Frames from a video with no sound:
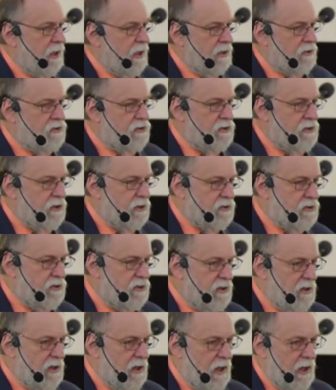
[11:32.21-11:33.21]
It's
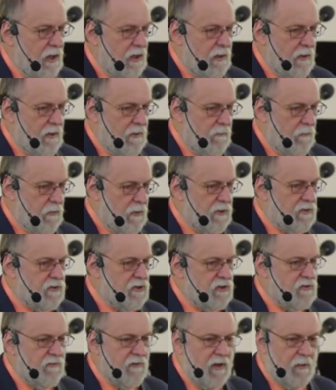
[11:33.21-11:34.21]
just when it
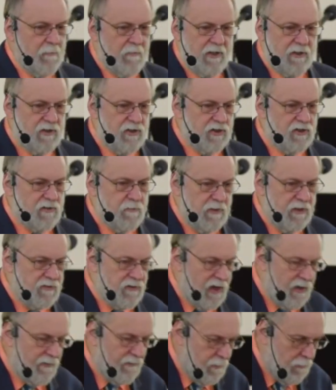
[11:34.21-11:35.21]
says famine, it just means
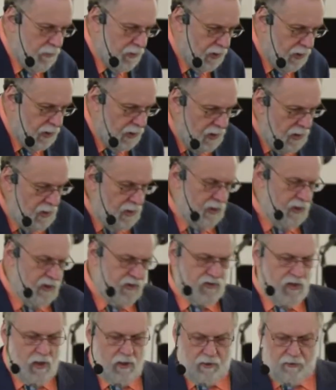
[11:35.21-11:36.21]
everybody is
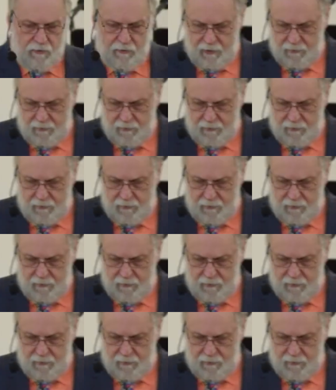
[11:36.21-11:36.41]
hungry.